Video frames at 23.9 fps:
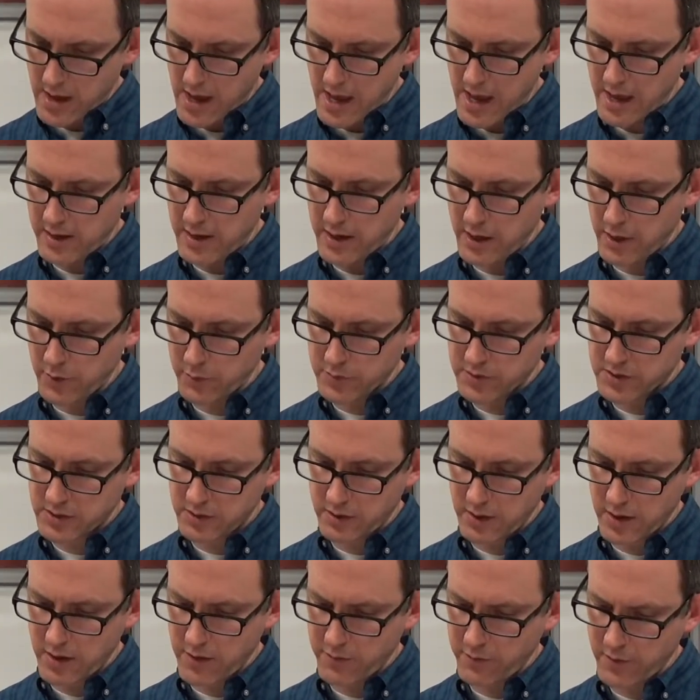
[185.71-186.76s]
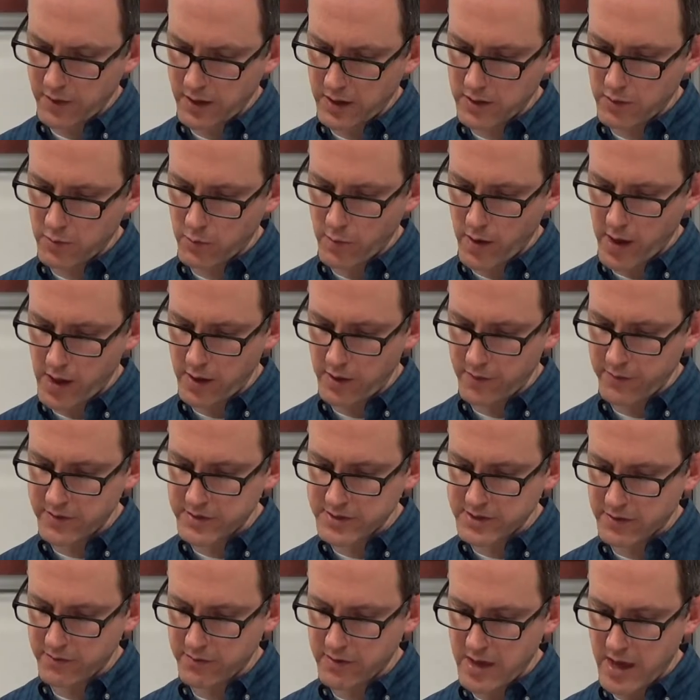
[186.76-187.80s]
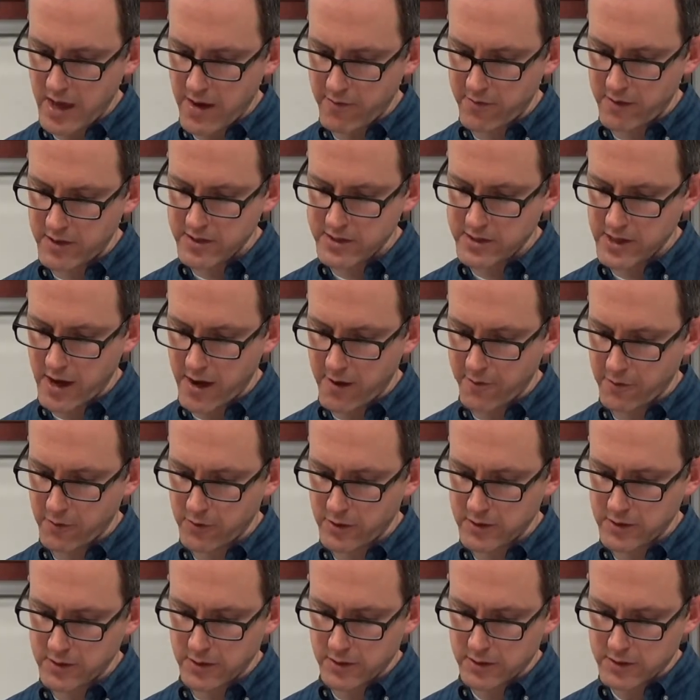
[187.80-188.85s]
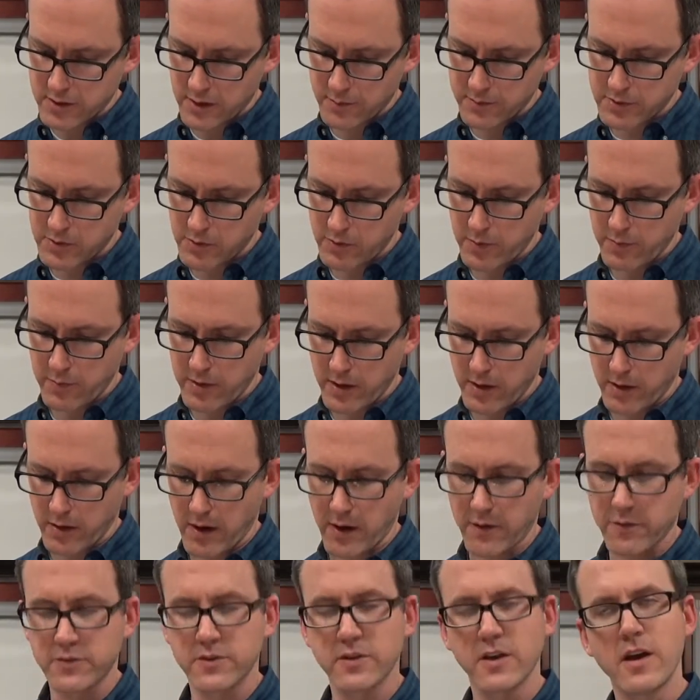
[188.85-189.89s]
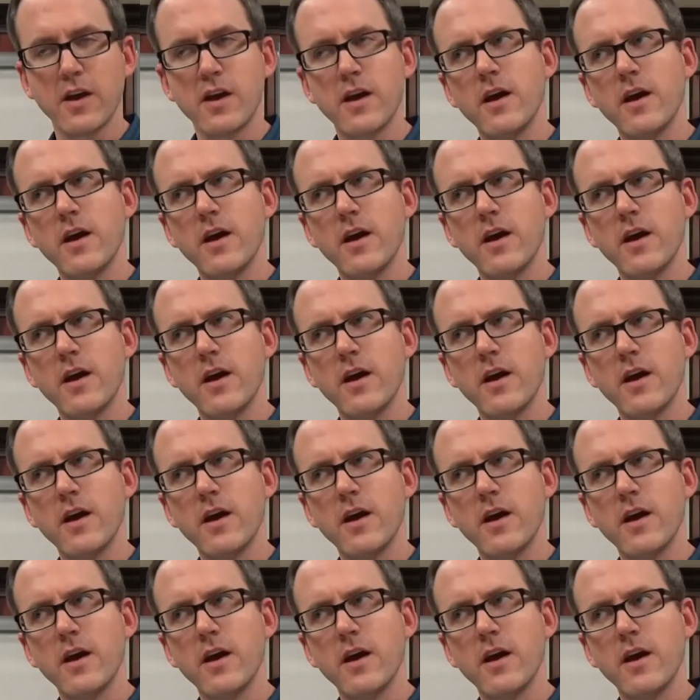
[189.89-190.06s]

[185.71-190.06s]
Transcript: And helps clarify the relevance of the evidence offered in subsequent paragraphs.